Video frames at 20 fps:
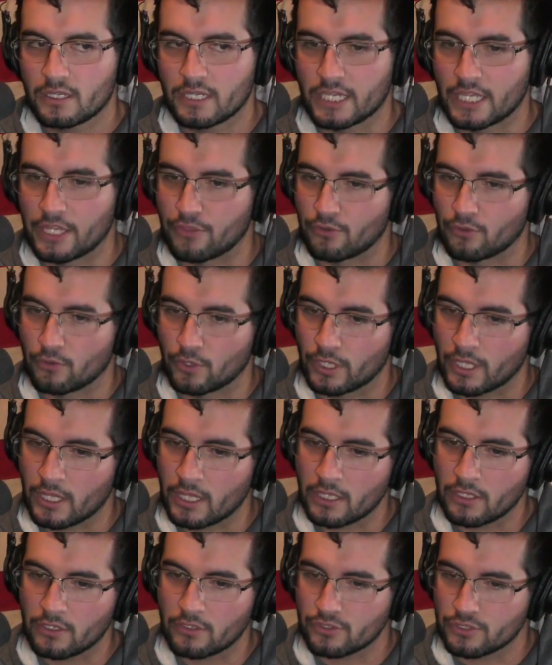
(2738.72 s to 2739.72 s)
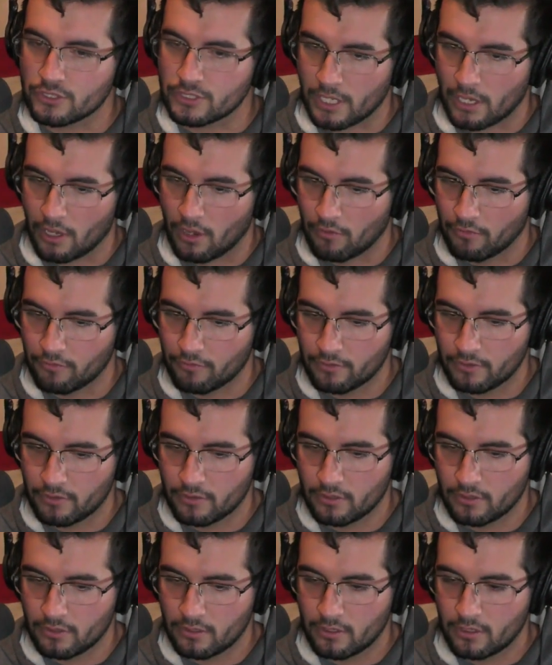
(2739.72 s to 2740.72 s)
either looking at yourself
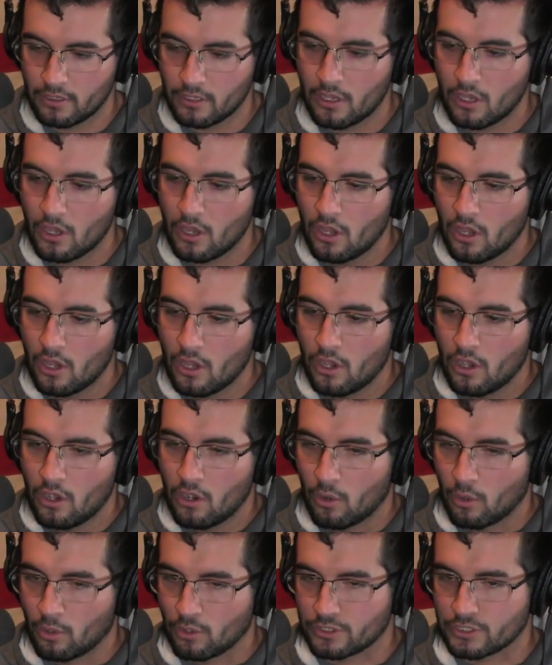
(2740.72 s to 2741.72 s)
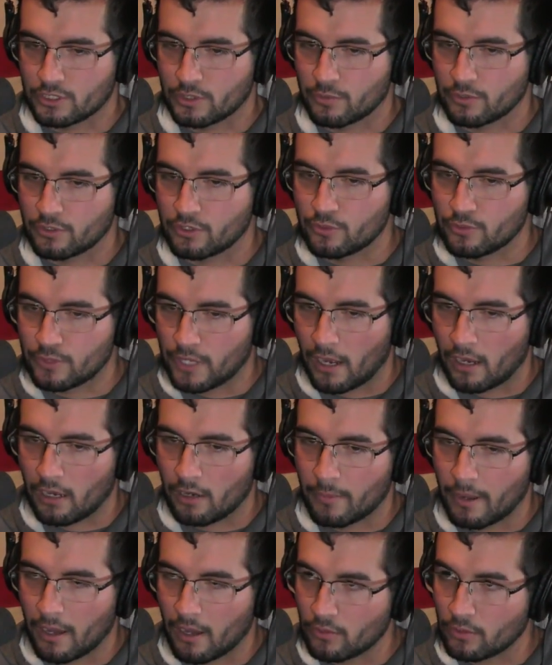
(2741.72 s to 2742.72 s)
or someone you care
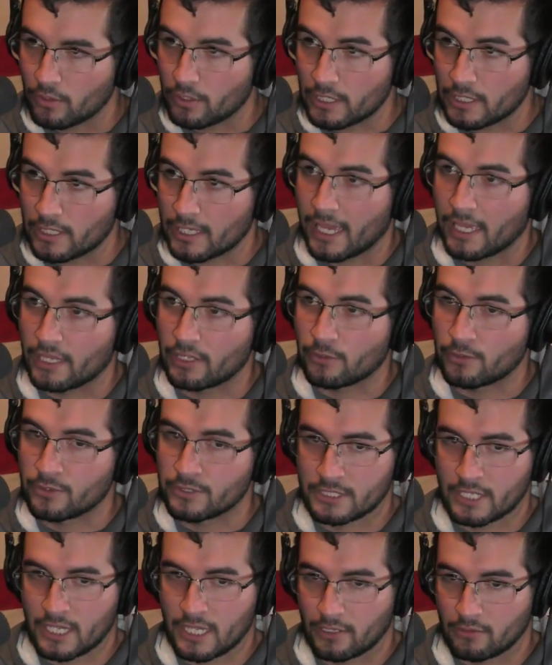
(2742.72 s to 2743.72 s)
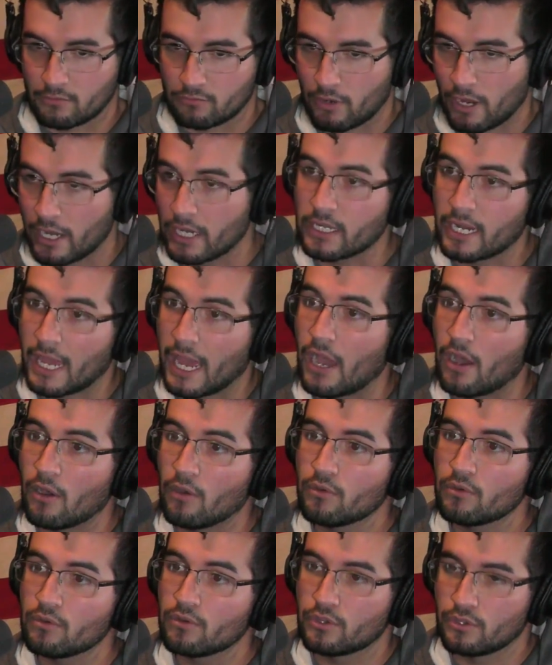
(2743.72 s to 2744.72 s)
about looking at you and saying, right
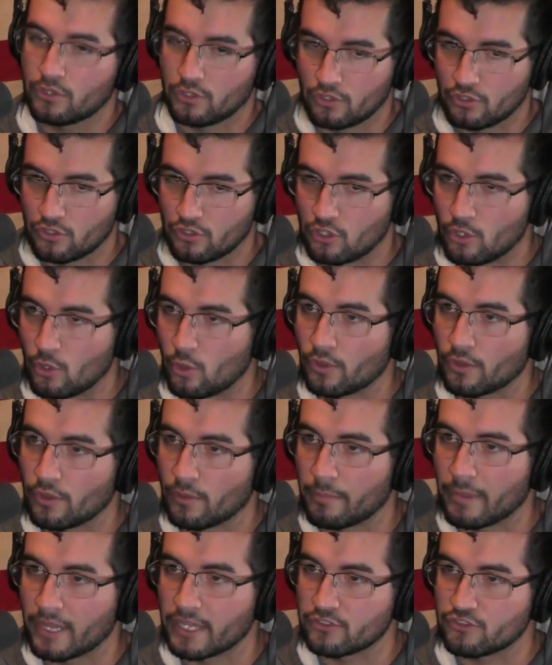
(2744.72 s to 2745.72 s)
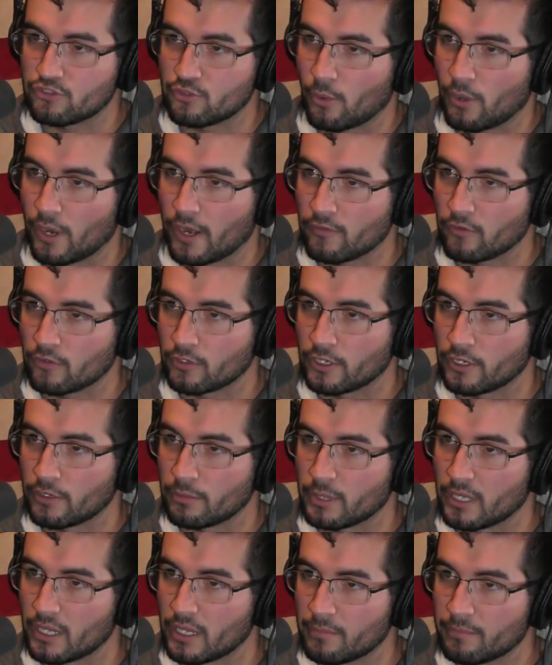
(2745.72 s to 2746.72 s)
now, you are the best you are ever going to
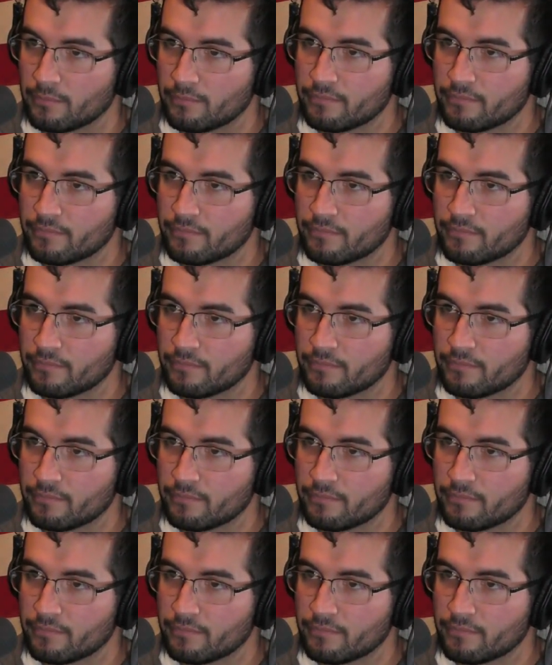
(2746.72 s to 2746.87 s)
be.